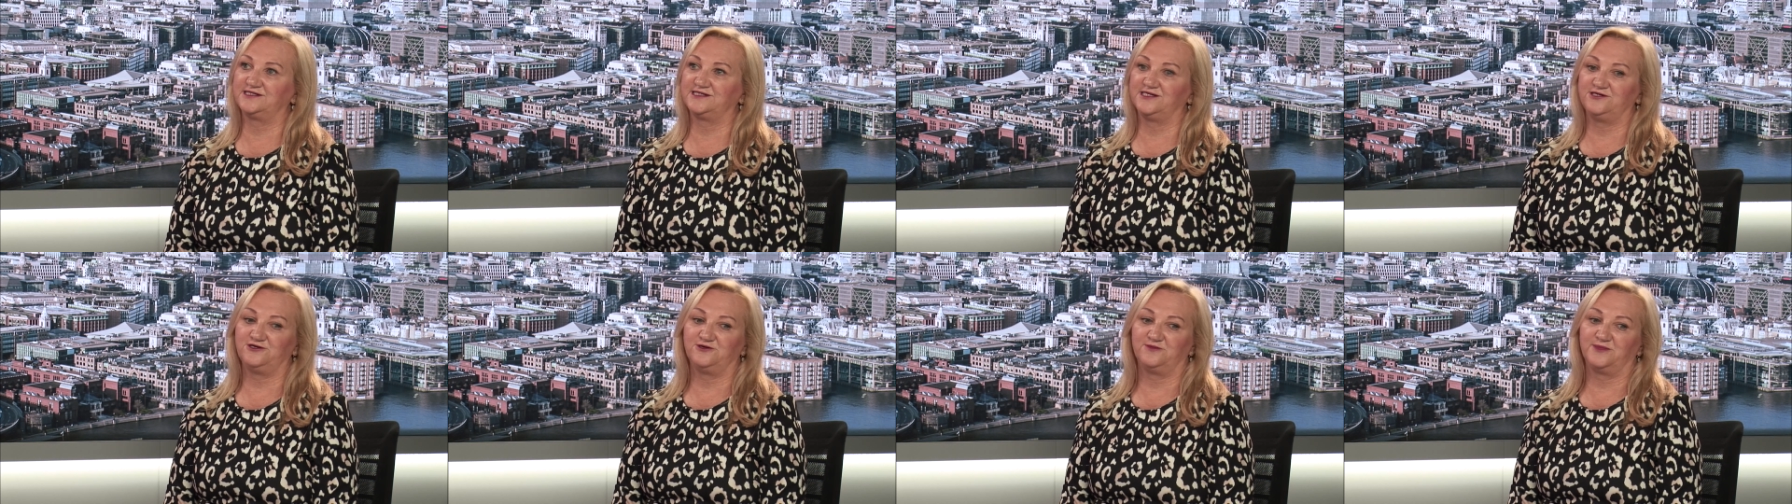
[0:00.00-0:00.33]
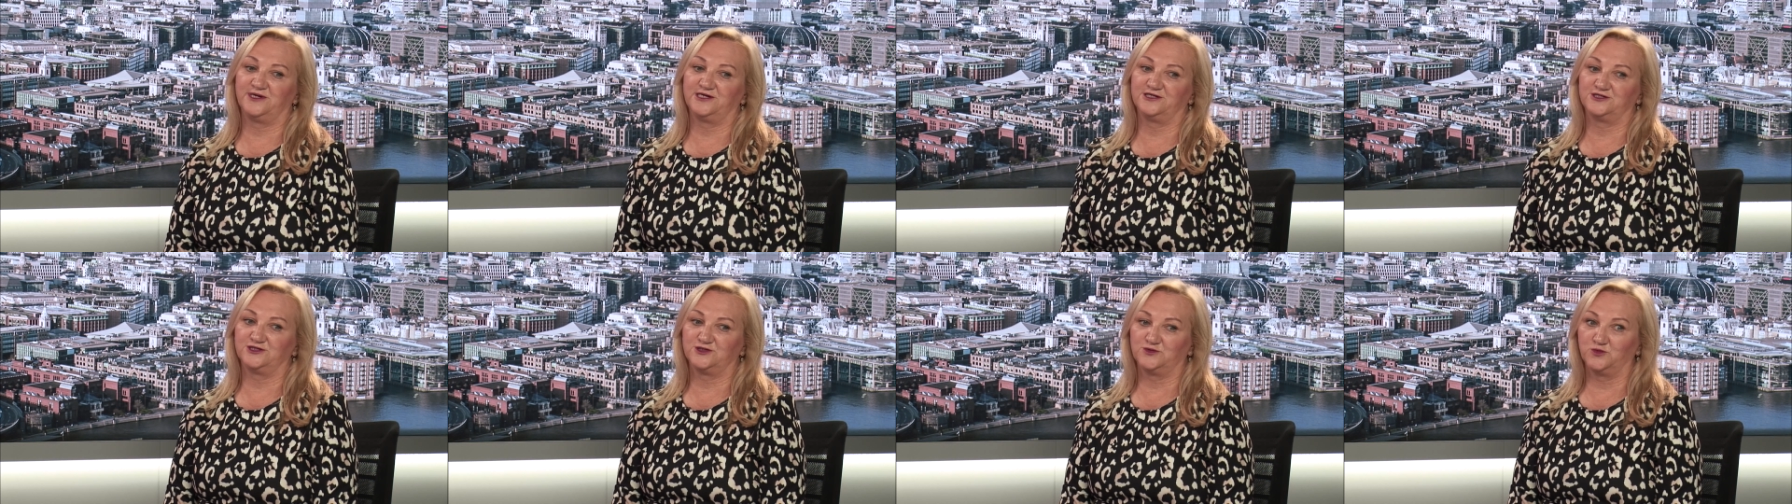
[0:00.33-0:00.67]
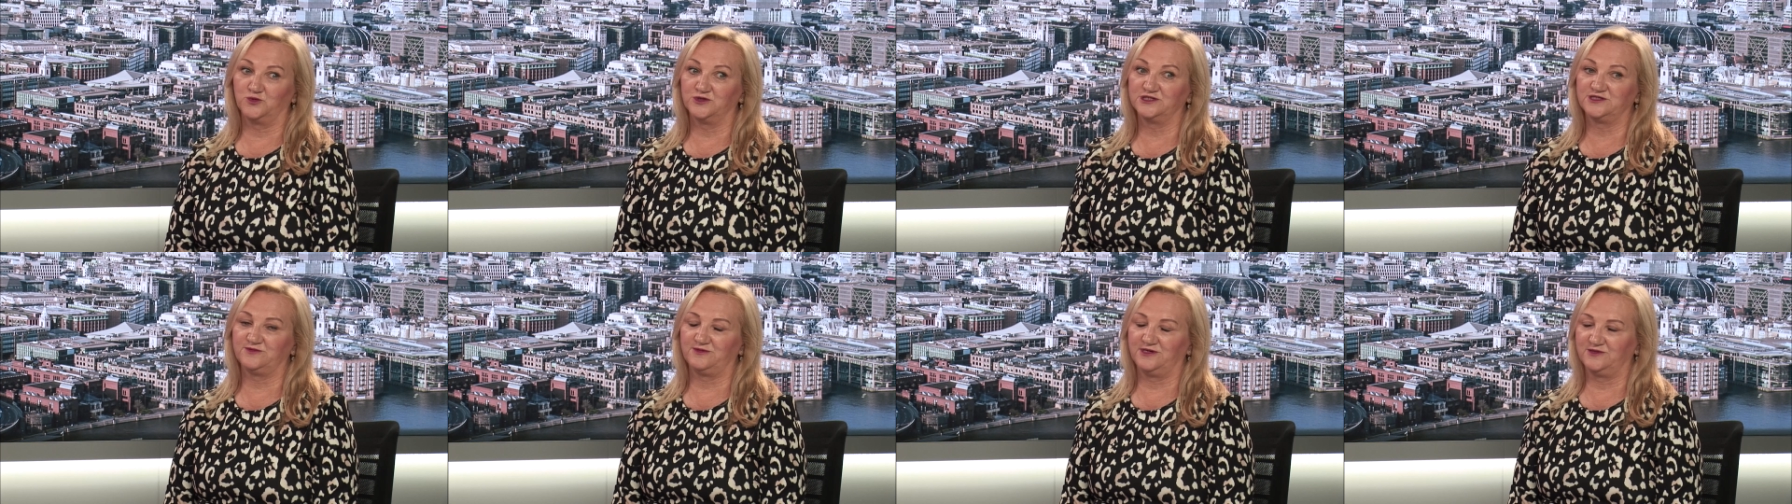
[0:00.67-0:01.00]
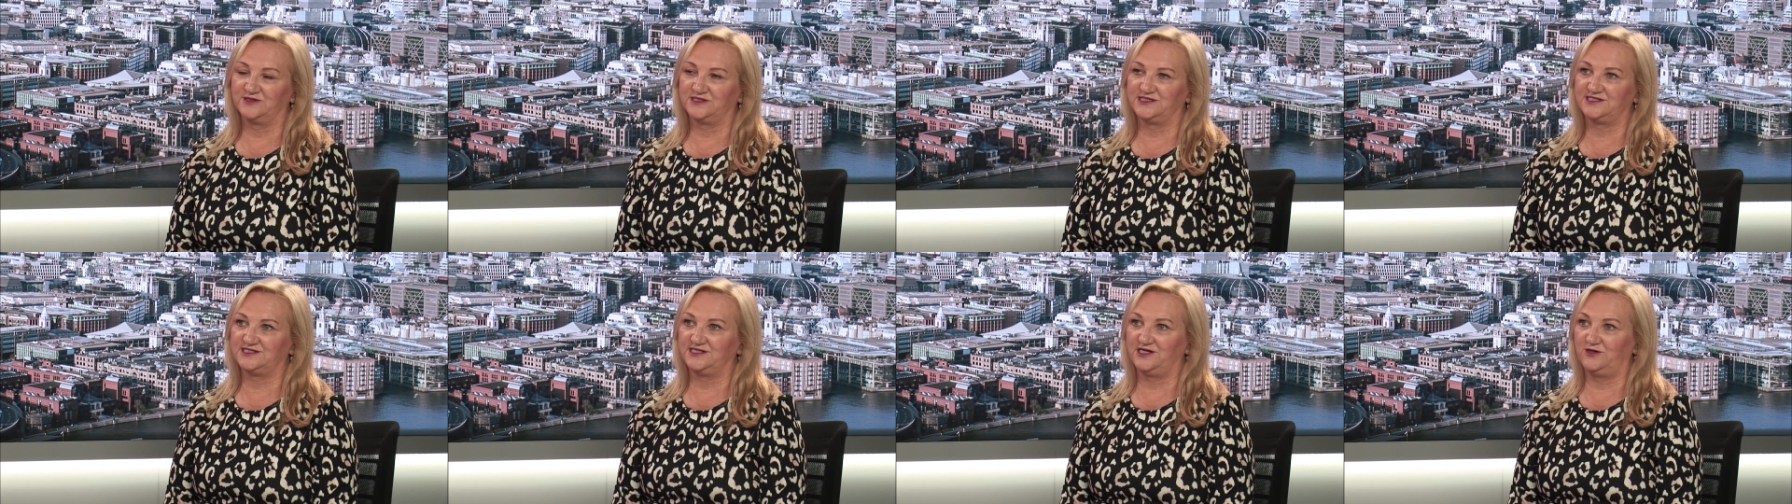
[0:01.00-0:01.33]
senior managers want to be
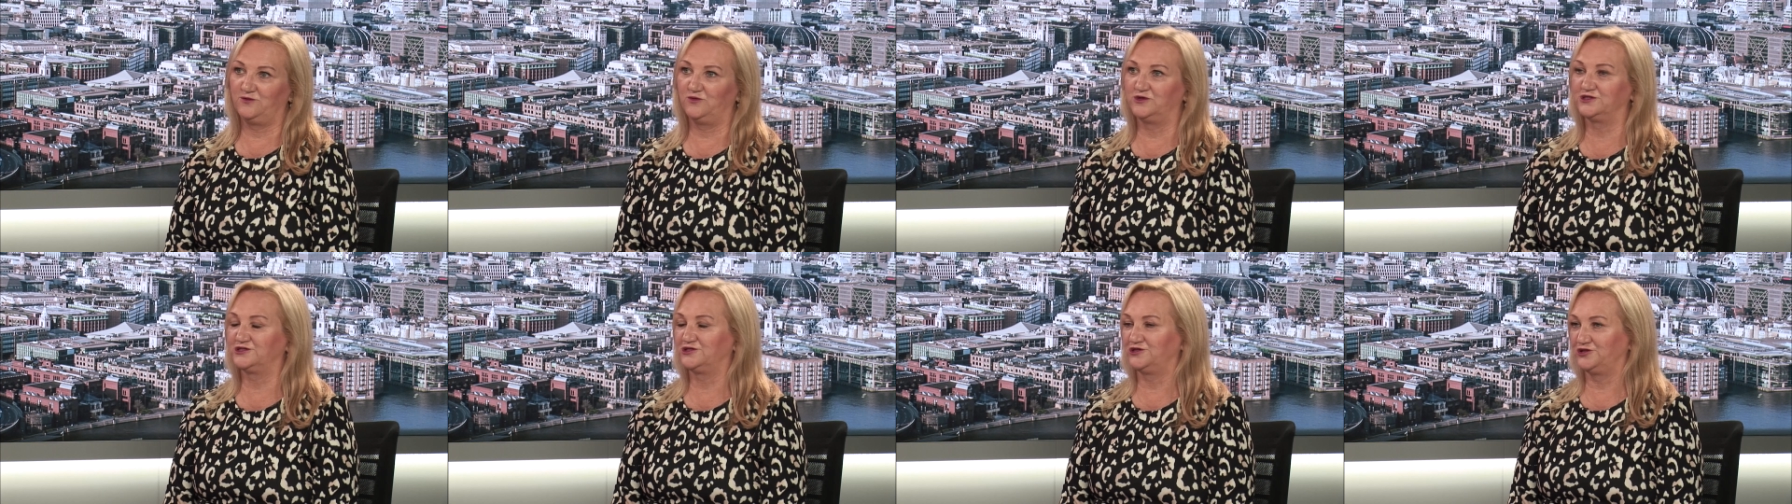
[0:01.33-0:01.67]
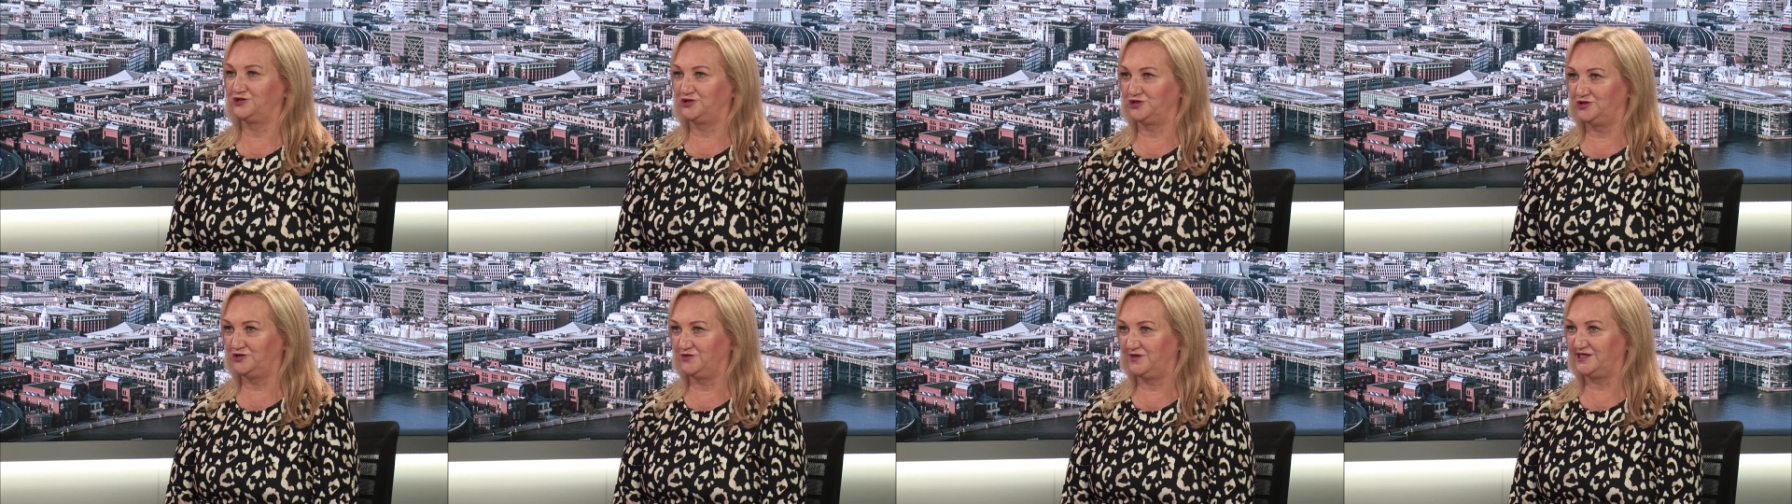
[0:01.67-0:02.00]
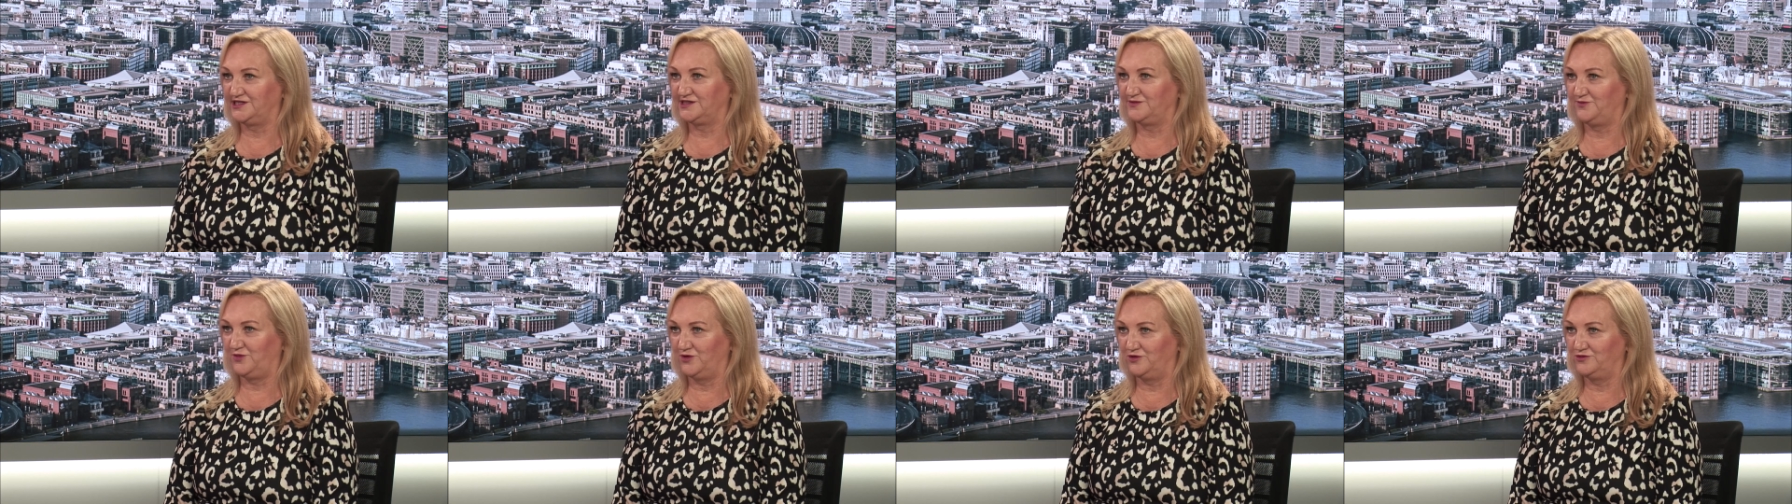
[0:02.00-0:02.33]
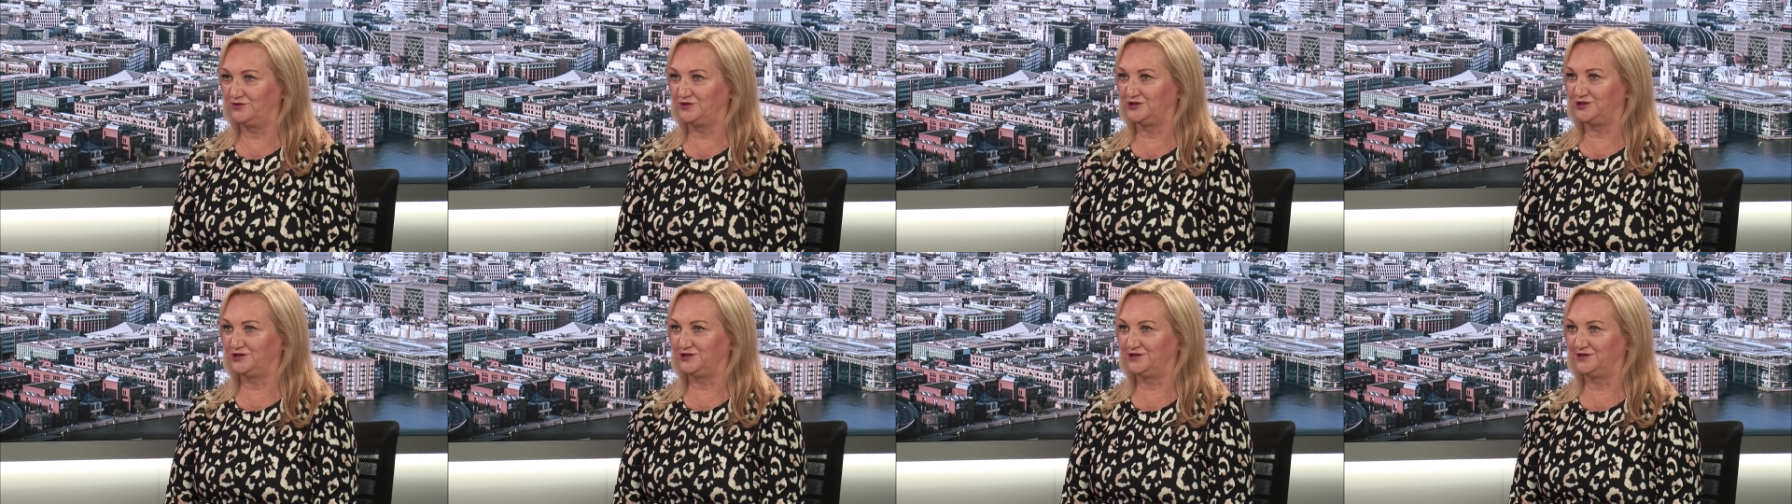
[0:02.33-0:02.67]
able to see what's our true
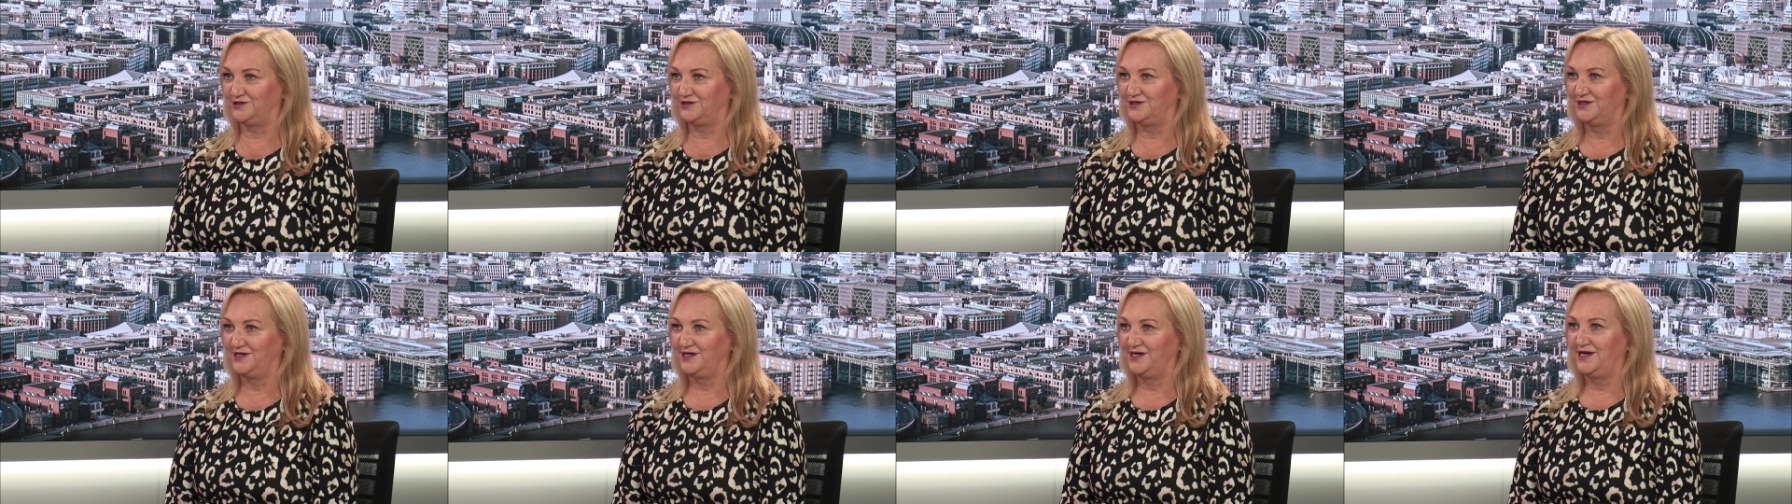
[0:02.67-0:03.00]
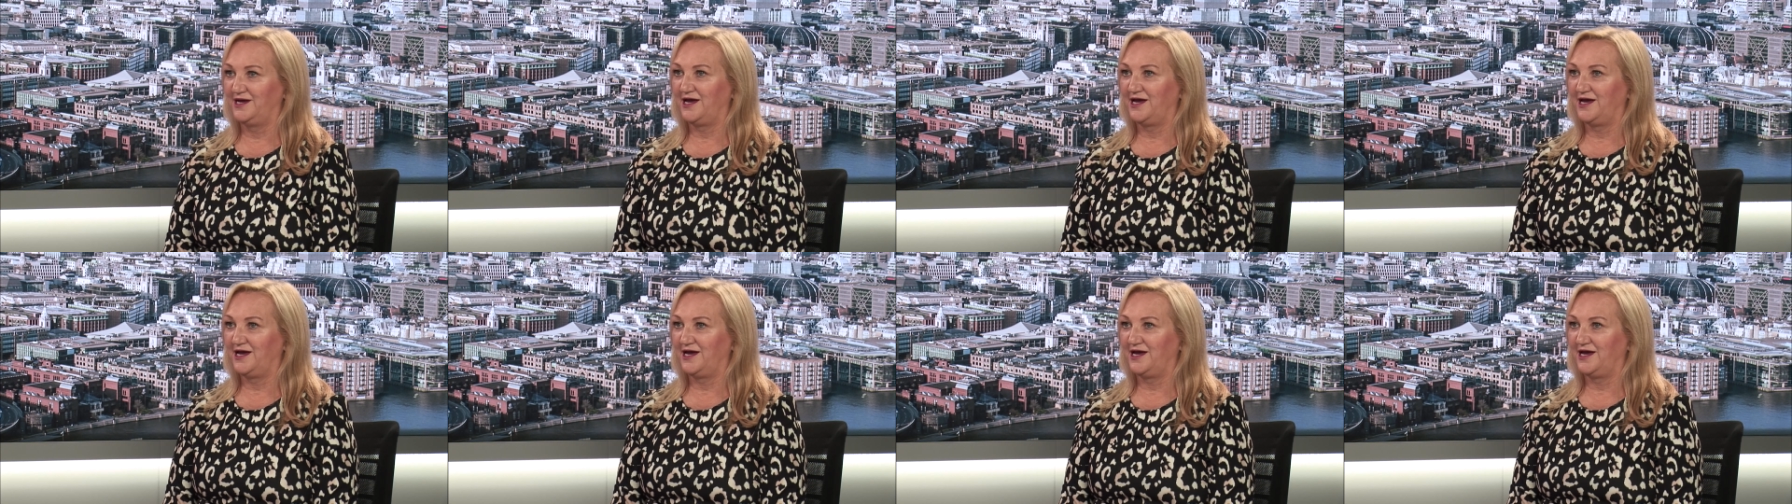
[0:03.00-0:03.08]
exposure,